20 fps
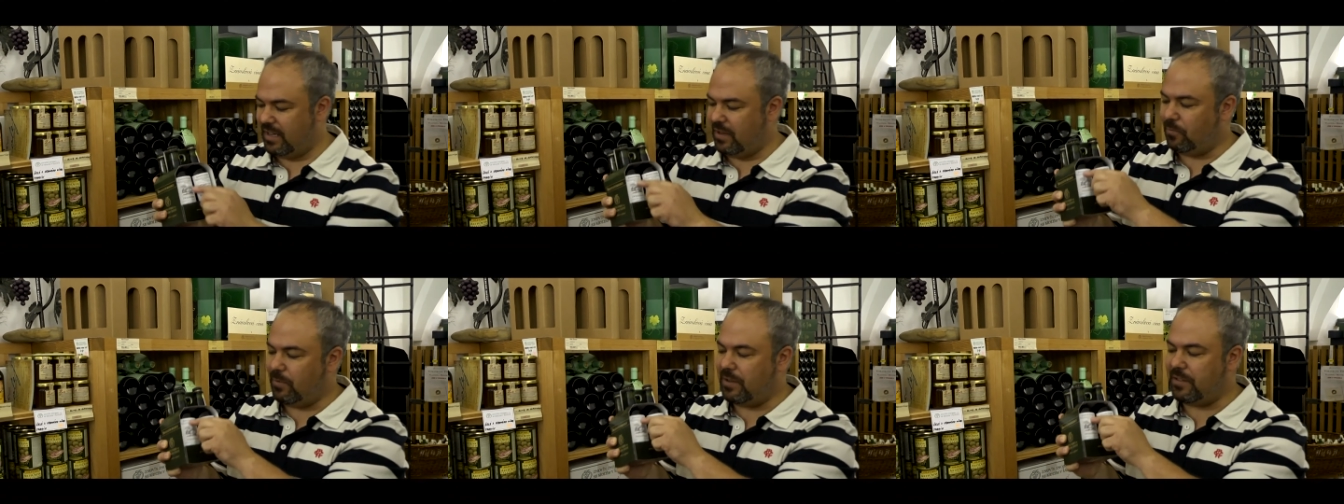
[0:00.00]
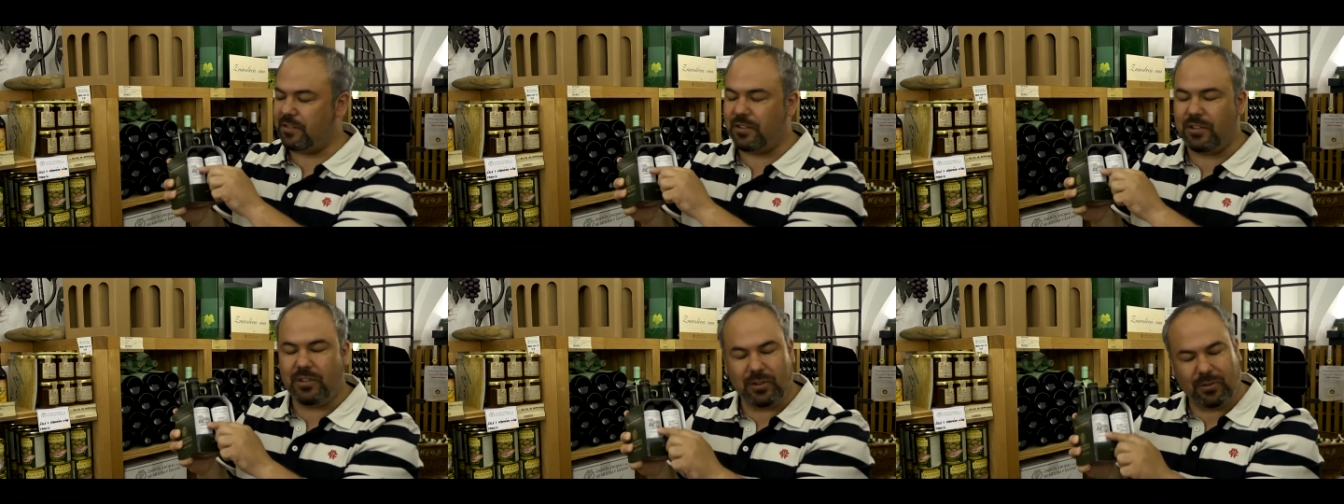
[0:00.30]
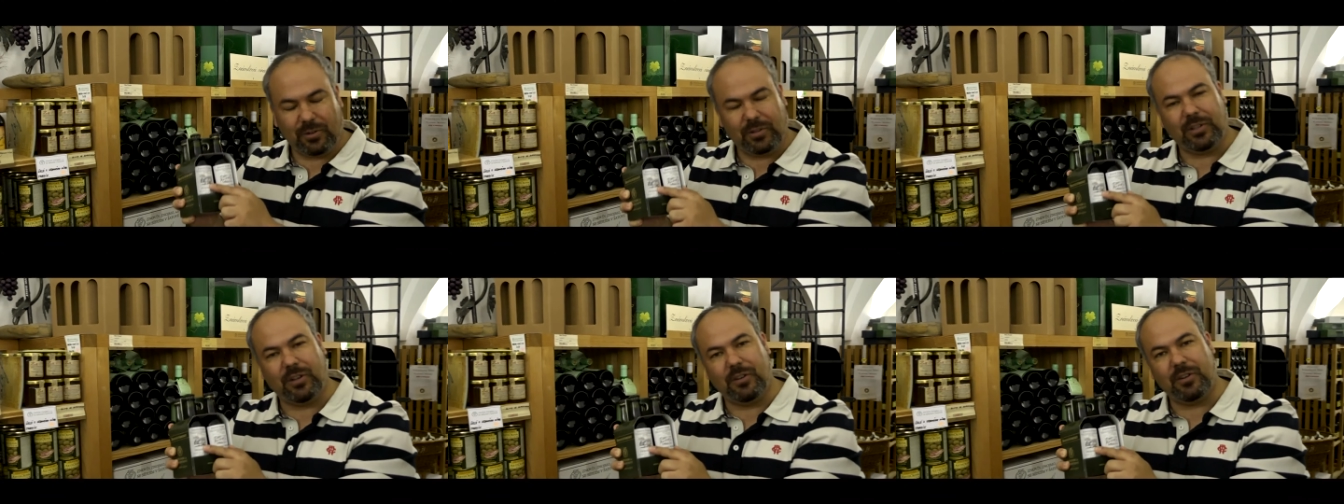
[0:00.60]
with your
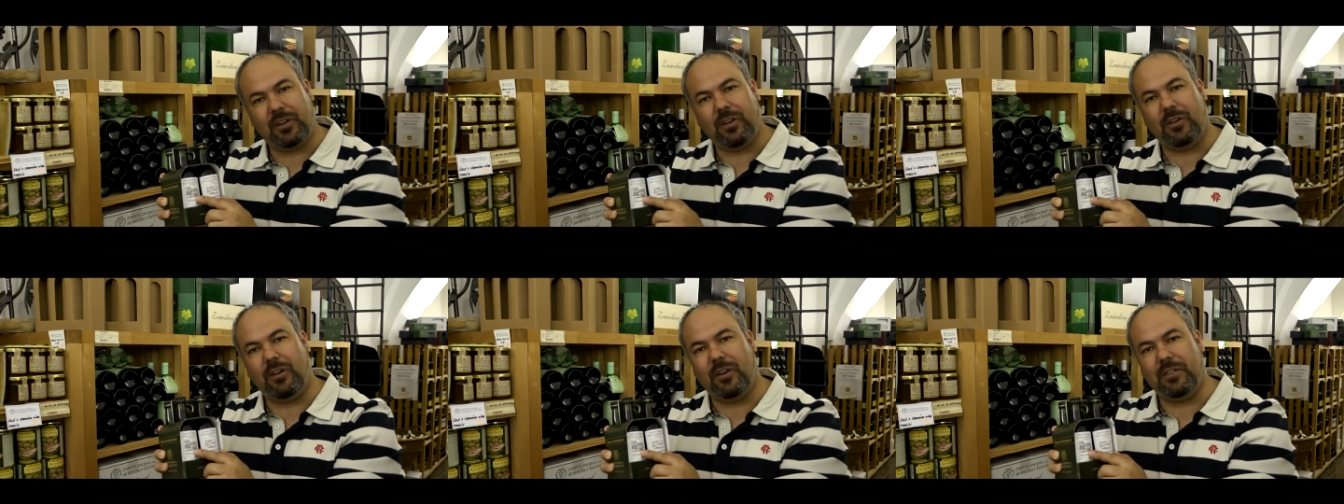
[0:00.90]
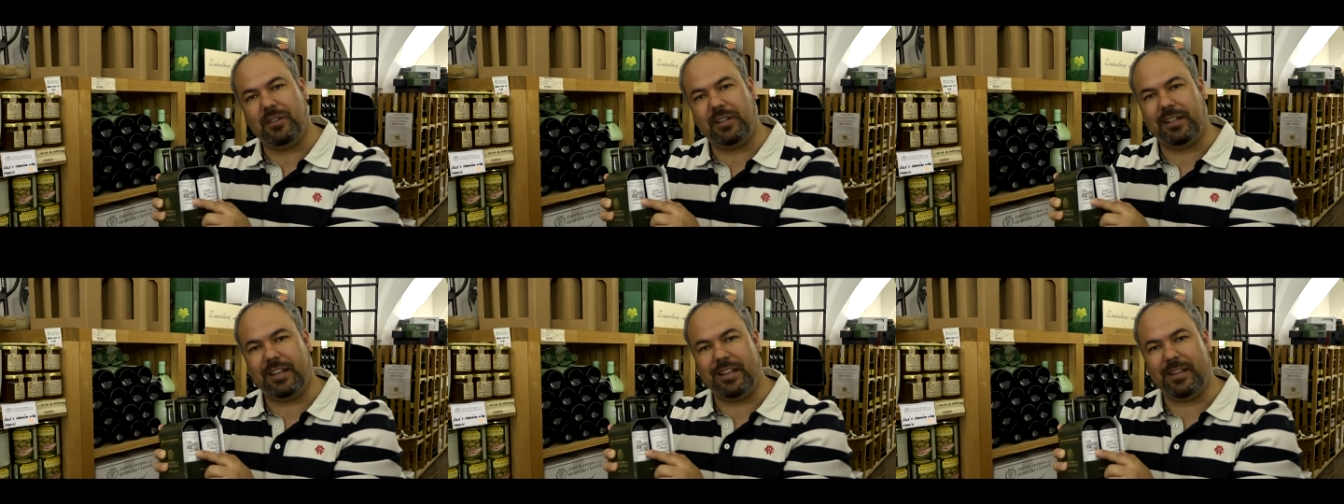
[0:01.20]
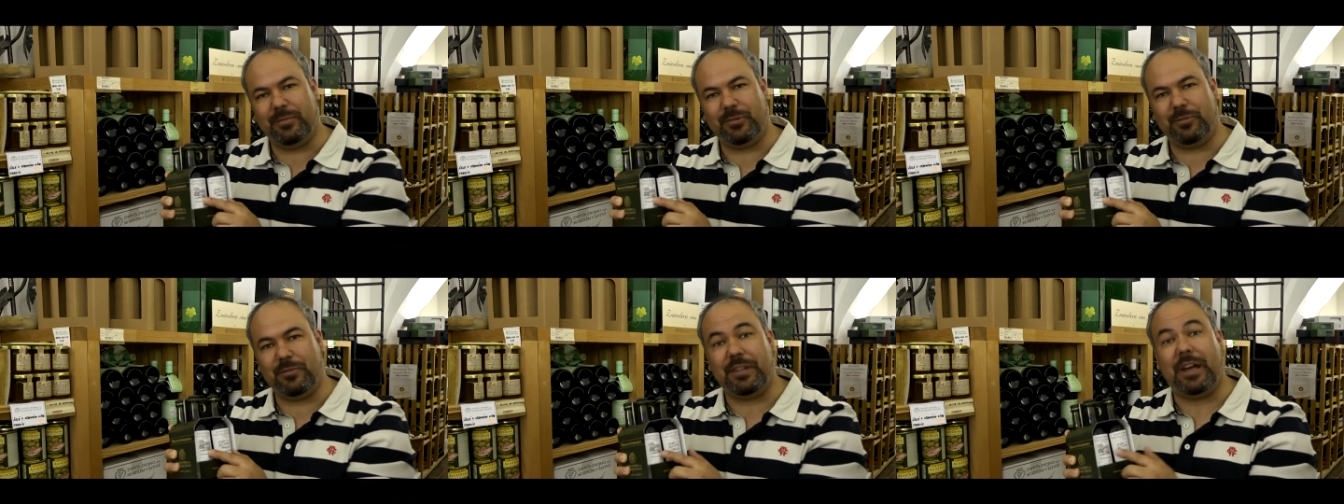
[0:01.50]
logo on the
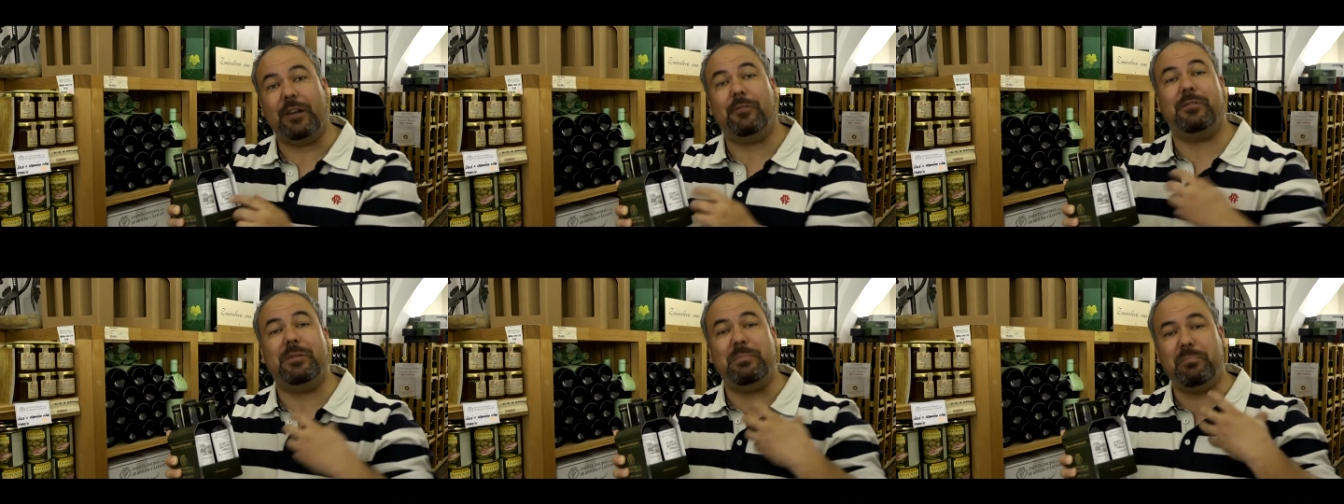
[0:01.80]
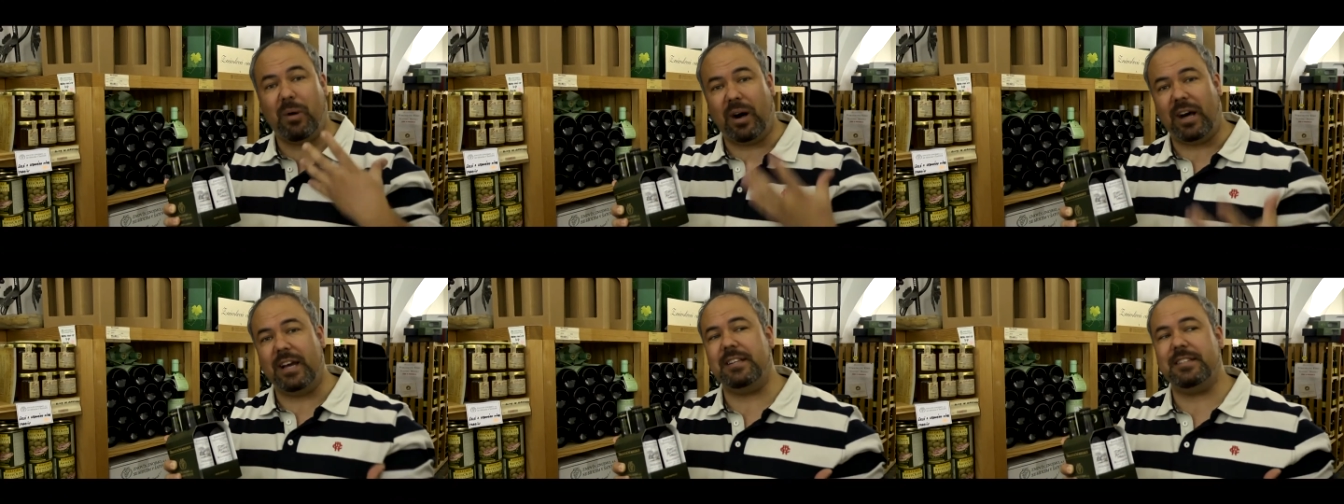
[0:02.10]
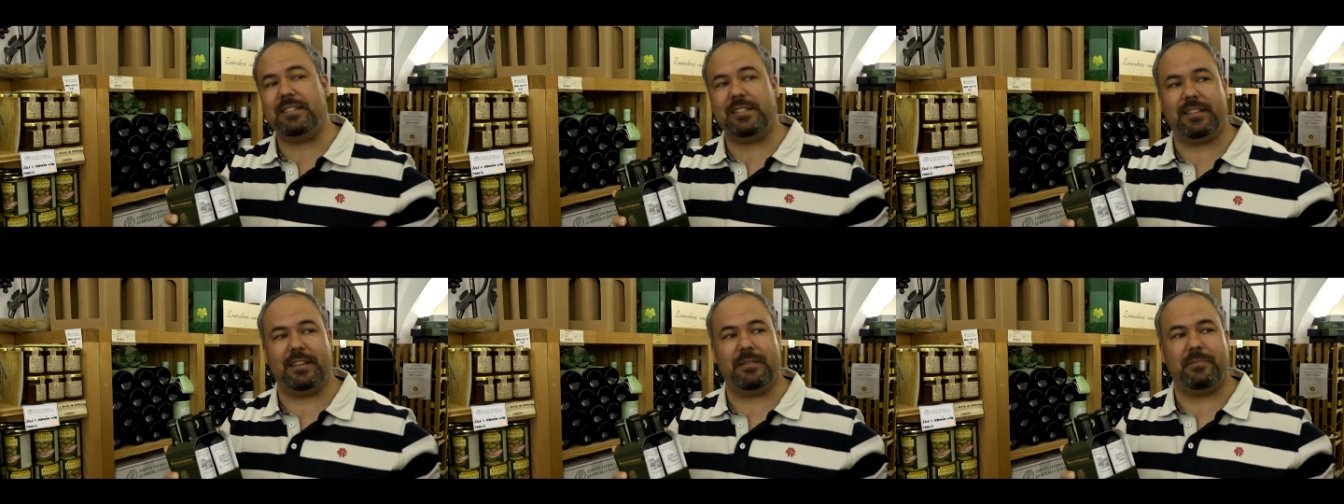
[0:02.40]
label that
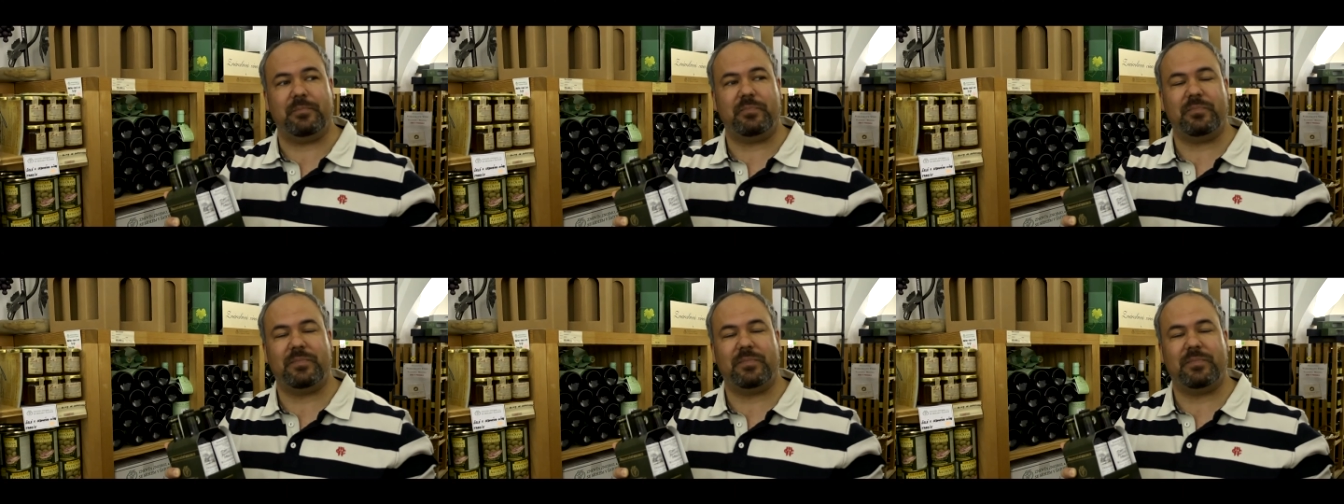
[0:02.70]
reminds them